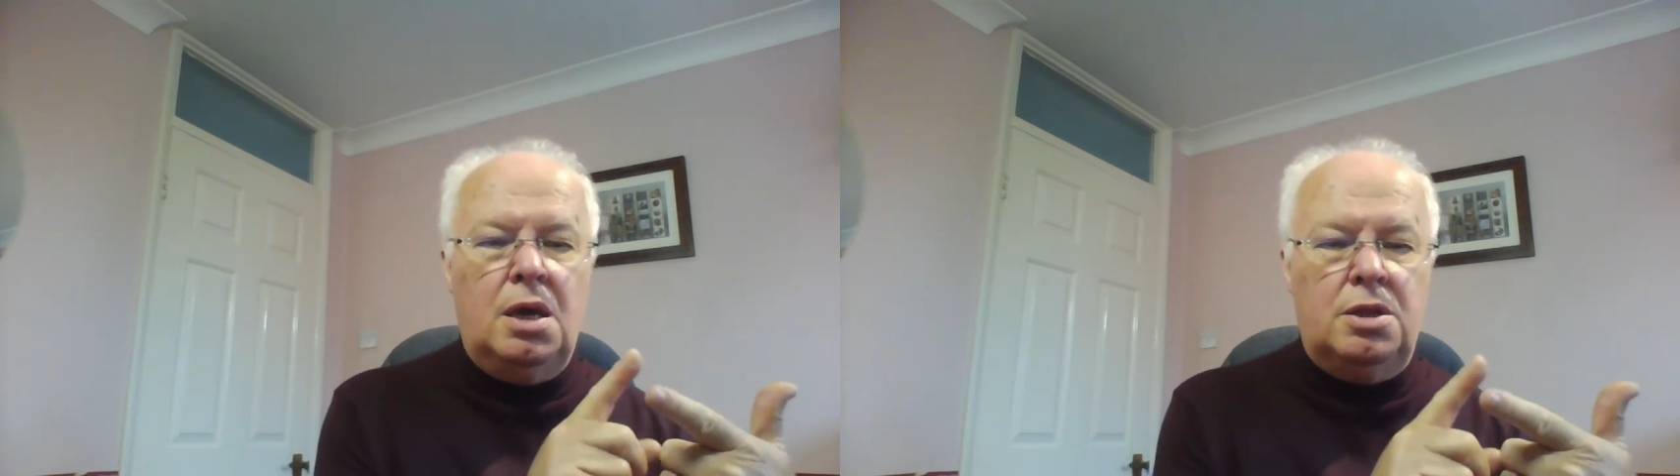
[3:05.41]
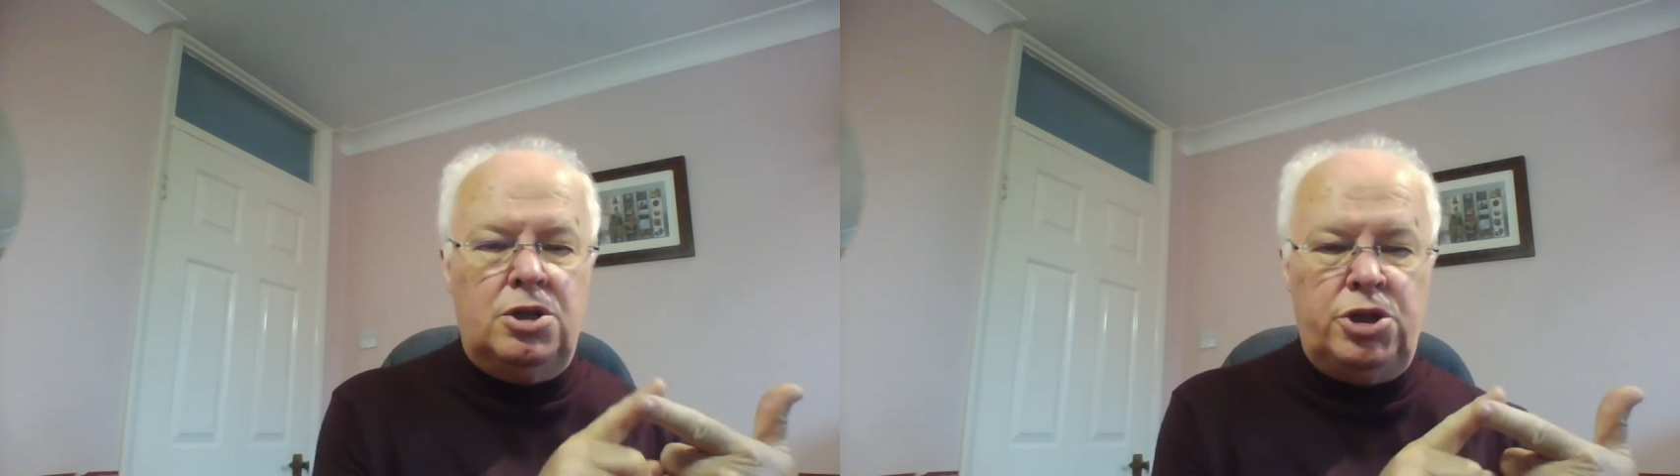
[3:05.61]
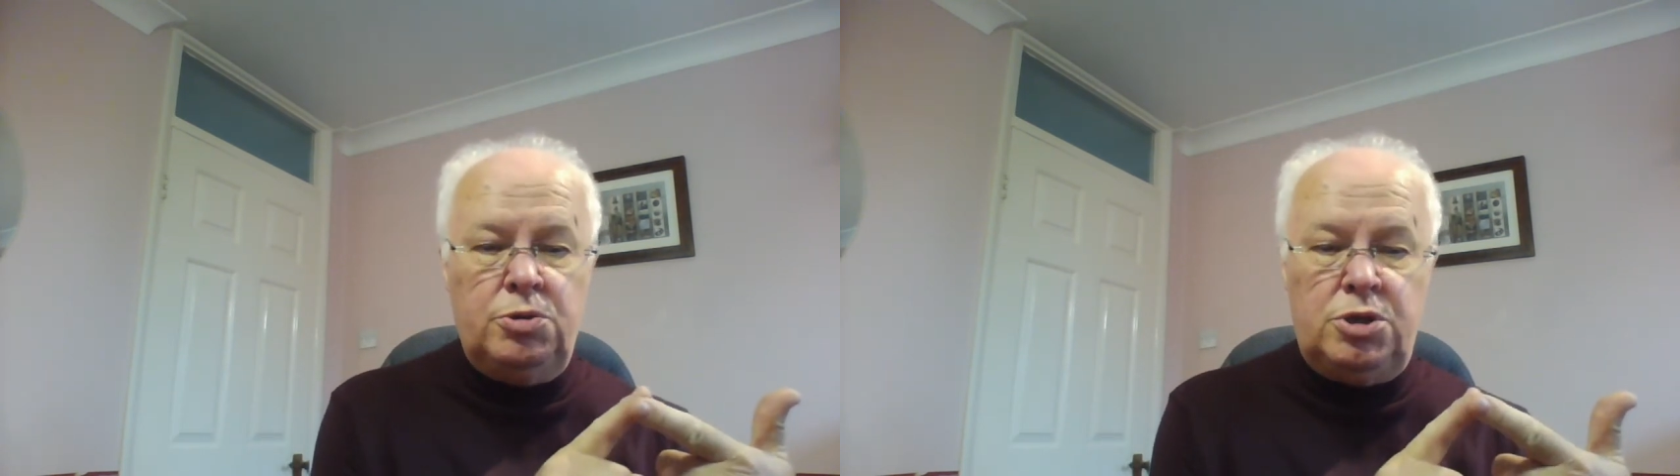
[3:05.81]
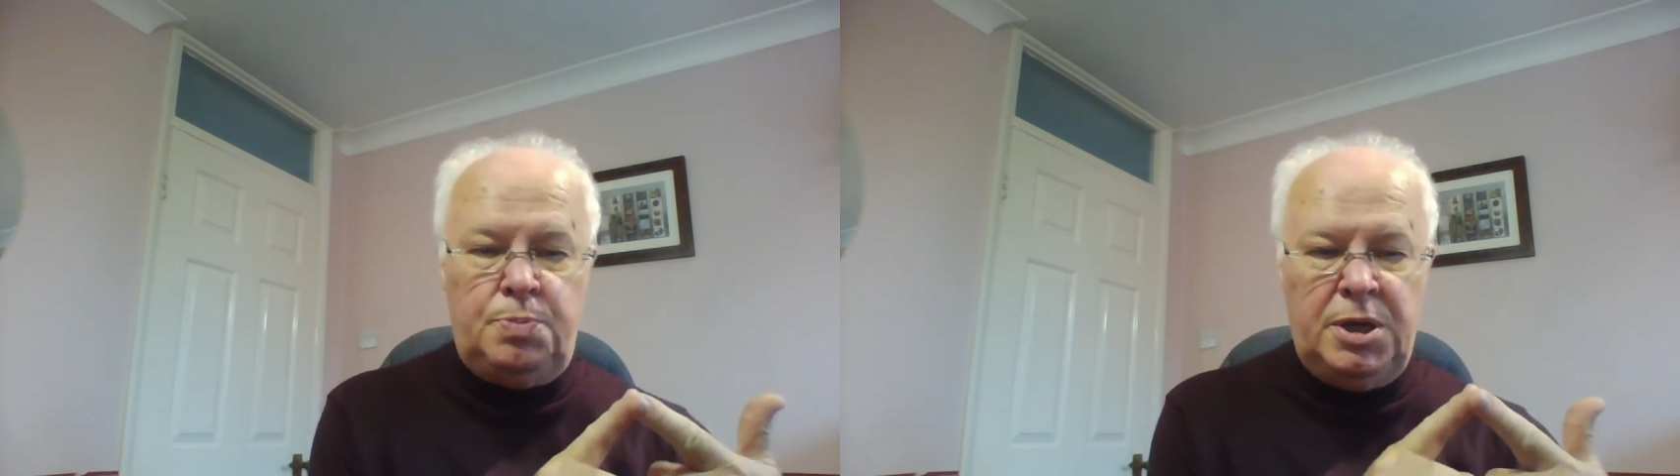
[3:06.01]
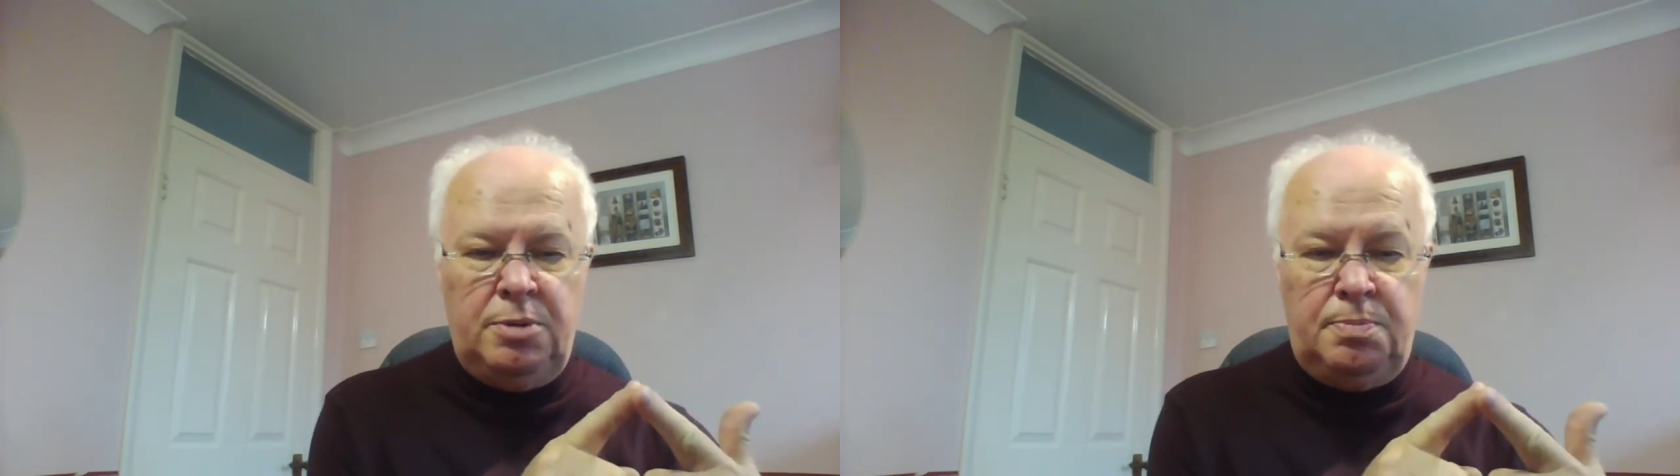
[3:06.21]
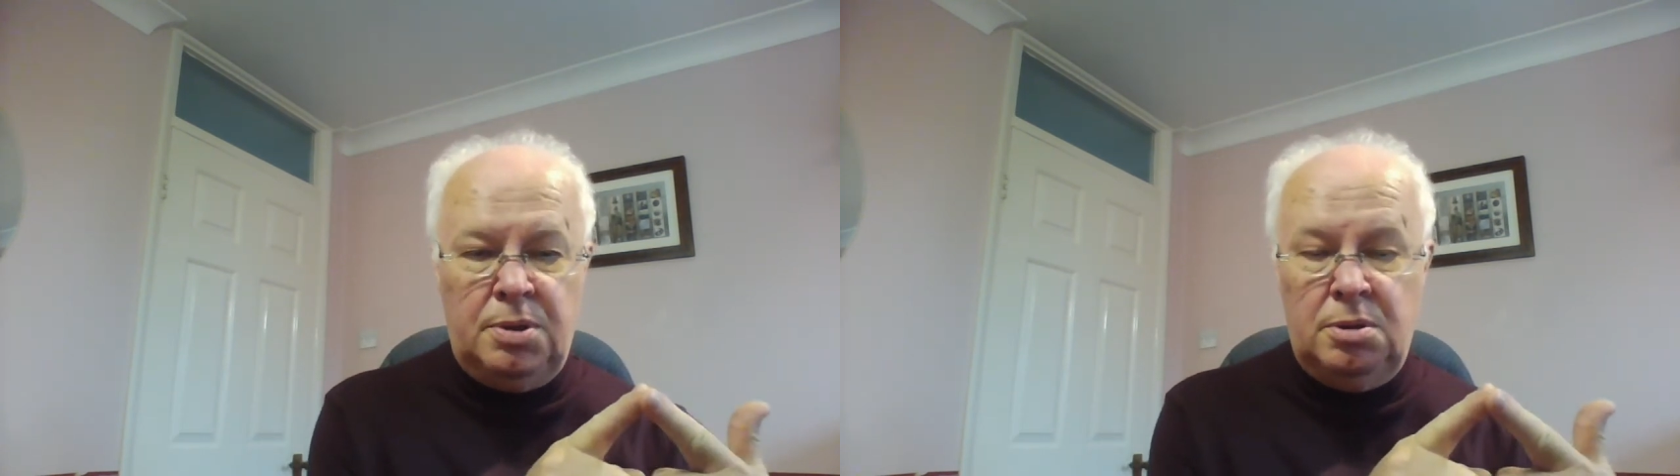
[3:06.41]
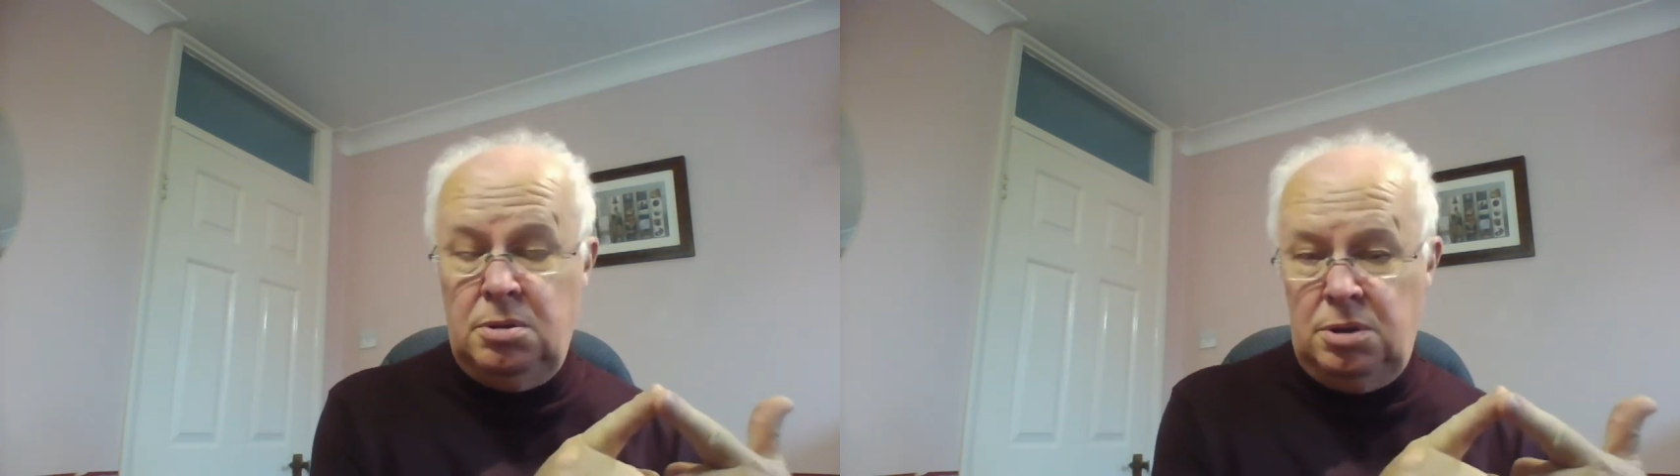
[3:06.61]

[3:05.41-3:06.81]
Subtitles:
the Jewish people,